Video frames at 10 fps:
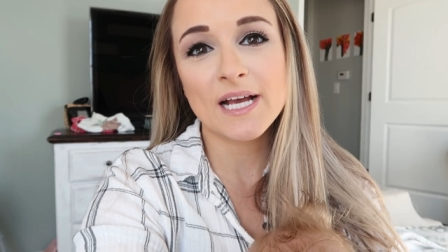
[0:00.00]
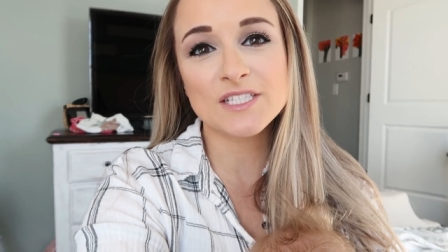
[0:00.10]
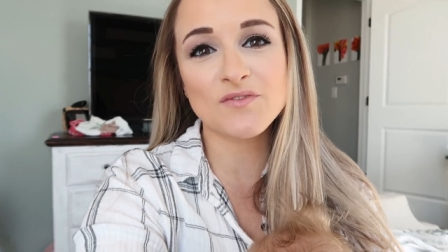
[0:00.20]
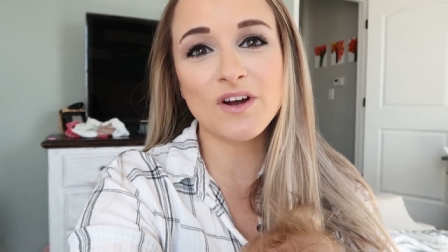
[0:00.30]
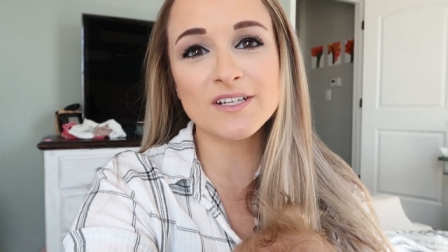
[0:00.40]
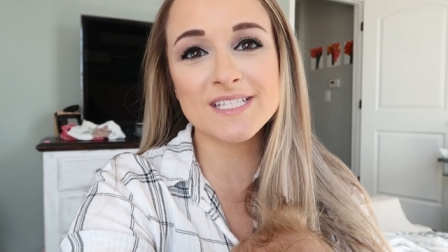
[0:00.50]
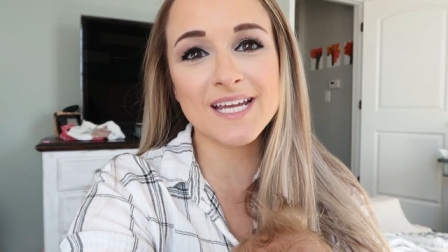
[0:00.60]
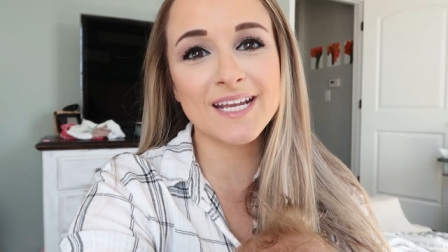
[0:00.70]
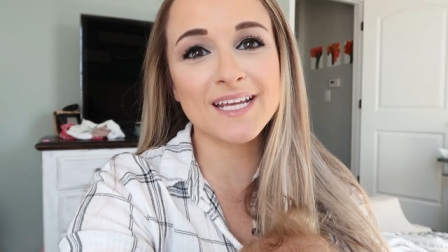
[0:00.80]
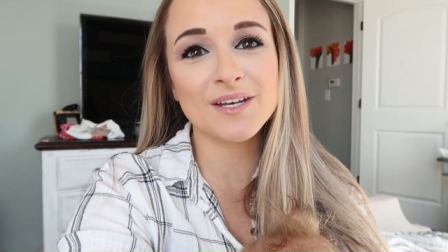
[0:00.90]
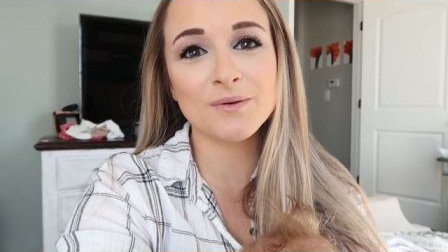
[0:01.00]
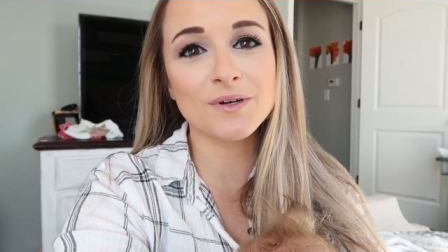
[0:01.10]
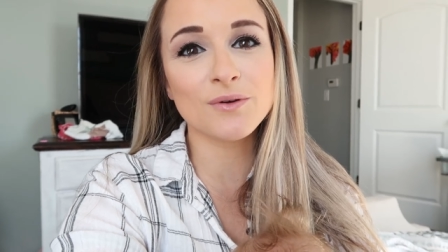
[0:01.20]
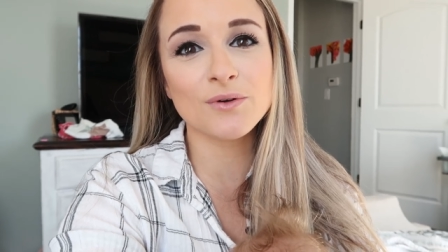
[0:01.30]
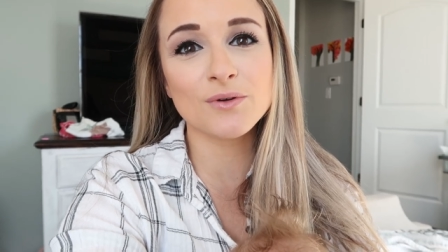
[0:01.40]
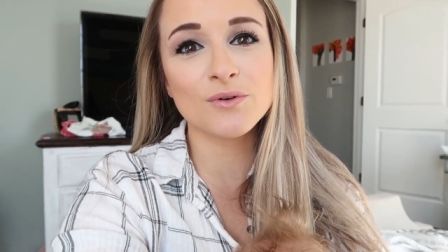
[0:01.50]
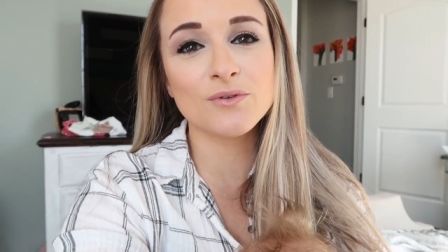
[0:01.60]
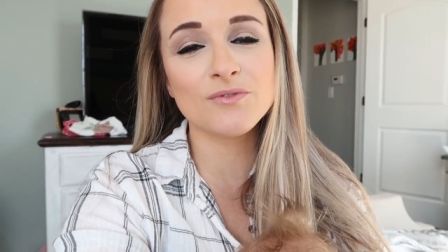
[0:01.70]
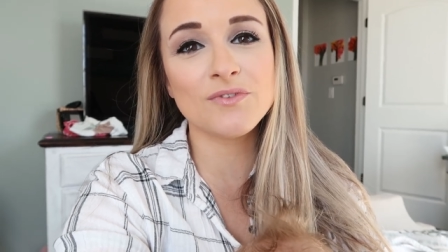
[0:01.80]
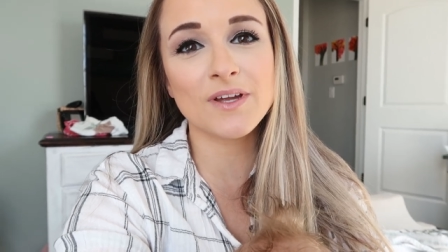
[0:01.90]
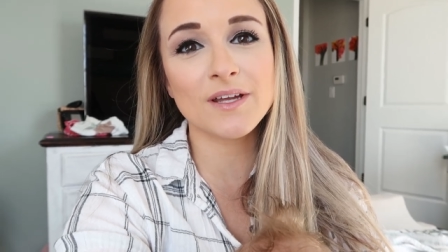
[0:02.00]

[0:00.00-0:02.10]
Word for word: as far as getting into a groove